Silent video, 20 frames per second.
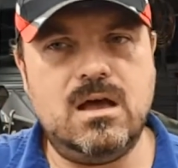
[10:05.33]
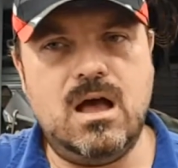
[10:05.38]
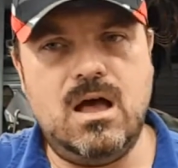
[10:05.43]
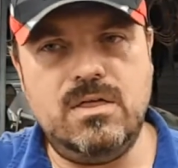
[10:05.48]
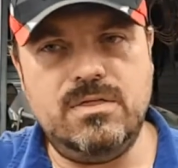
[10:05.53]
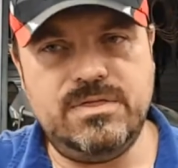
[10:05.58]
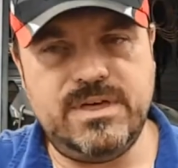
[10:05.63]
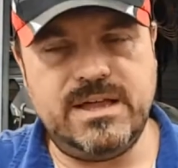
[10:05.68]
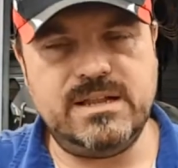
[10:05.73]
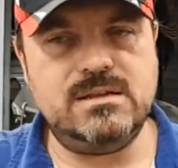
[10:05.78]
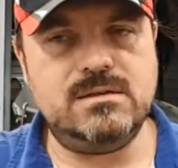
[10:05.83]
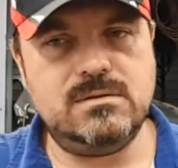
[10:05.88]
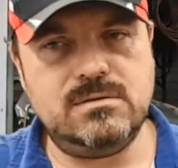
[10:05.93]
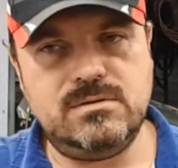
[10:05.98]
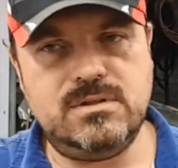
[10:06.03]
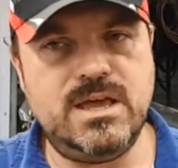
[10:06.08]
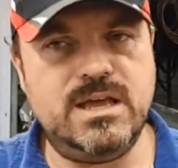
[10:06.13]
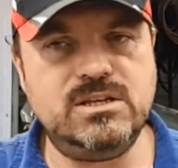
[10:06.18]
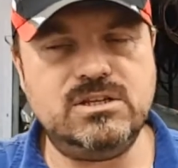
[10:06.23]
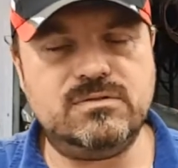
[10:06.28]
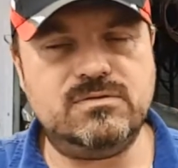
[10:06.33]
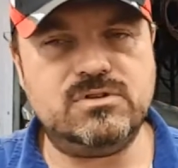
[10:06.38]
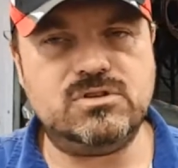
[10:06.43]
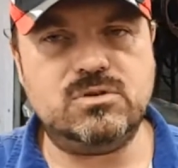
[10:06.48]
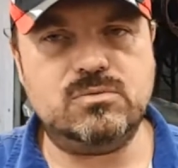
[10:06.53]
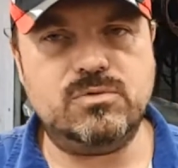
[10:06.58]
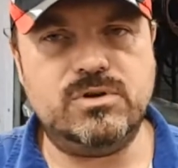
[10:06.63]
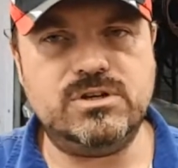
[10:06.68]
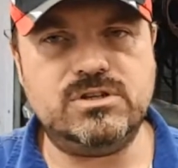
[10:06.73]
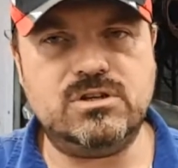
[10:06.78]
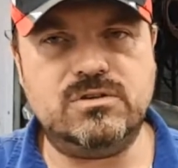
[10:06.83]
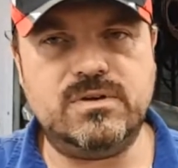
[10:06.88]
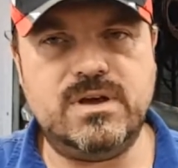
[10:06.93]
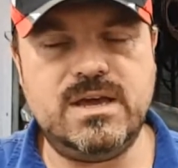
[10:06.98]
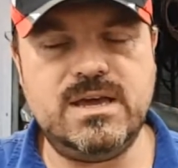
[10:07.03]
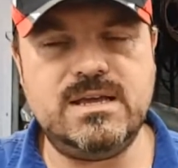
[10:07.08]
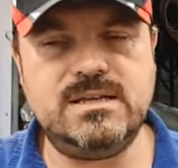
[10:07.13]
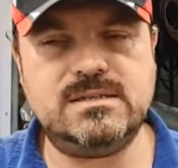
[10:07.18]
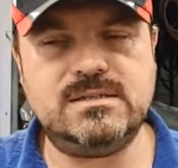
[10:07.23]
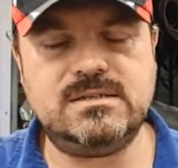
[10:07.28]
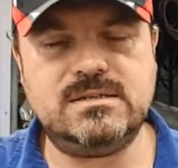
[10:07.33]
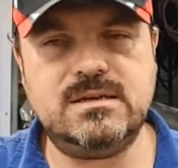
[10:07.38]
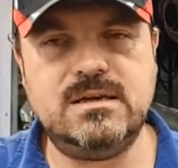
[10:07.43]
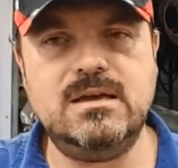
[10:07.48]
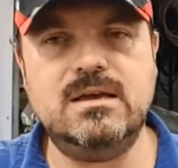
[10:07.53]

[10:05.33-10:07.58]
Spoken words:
And then the engine for some reason overheats,